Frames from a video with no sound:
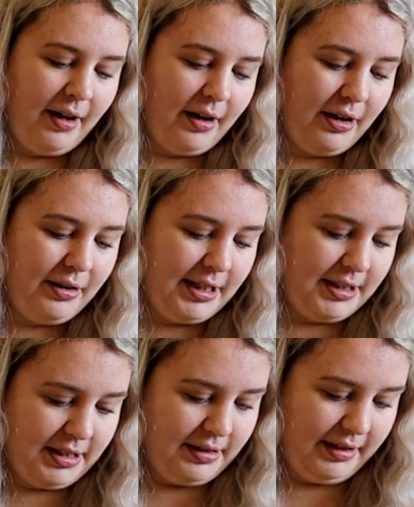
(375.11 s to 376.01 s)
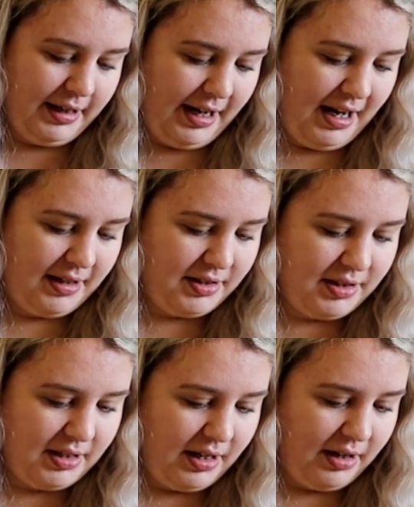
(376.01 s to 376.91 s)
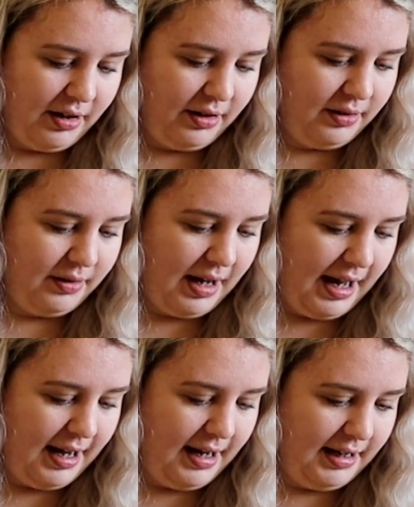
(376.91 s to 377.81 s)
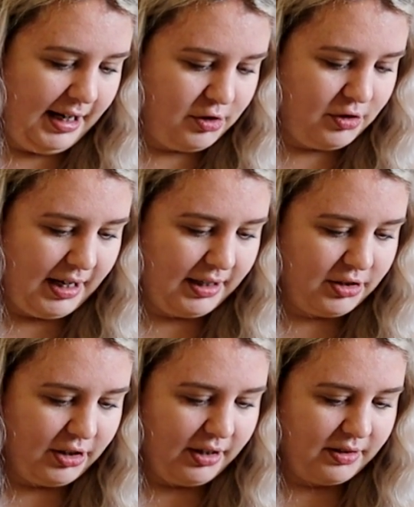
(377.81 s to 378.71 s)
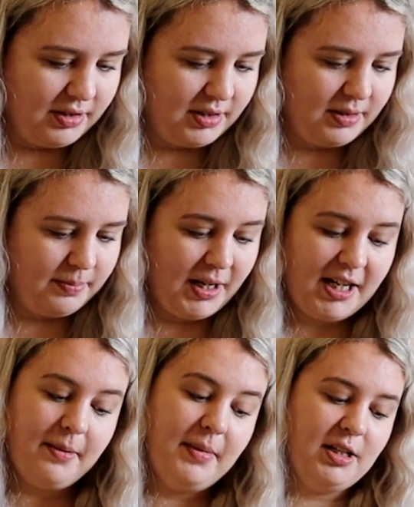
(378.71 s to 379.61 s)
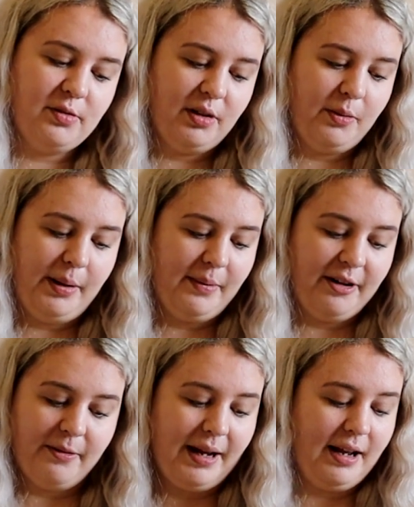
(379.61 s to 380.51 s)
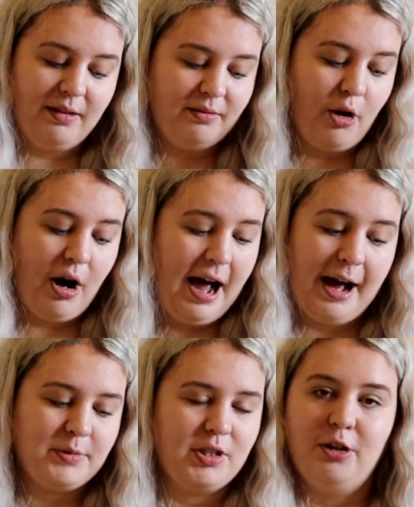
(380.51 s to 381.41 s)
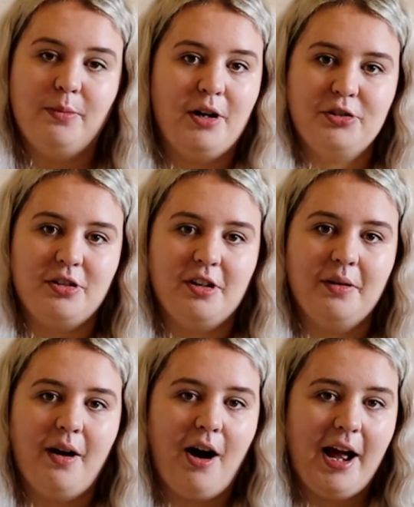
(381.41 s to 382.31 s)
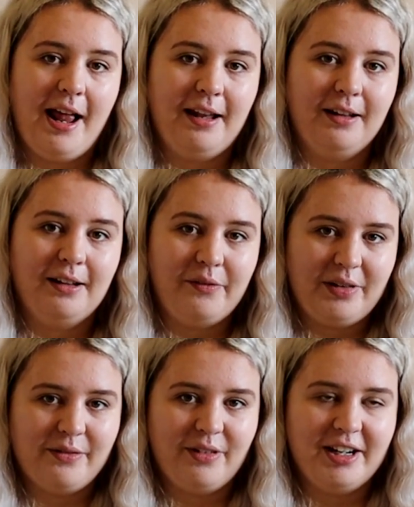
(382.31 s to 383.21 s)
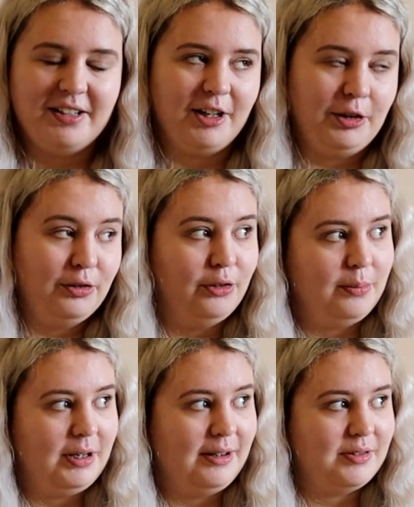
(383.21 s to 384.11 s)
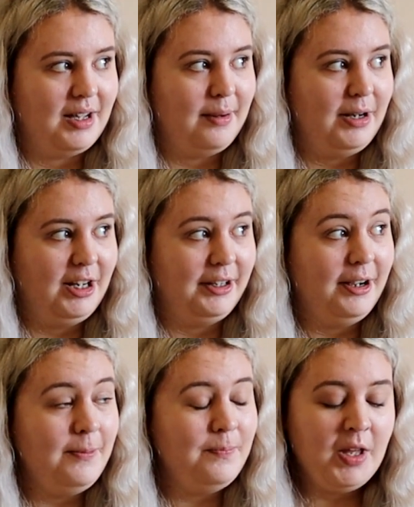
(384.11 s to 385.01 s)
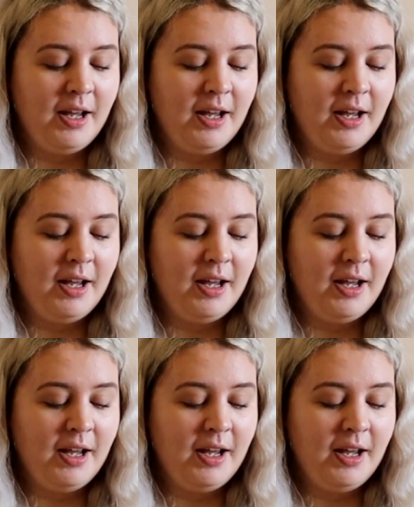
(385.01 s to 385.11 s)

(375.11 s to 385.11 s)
Okie dokie, so any attractions? Mickey and Minnie's Runaway Railway, absolute must do. I love that ride. I could not pronounce that a minute ago,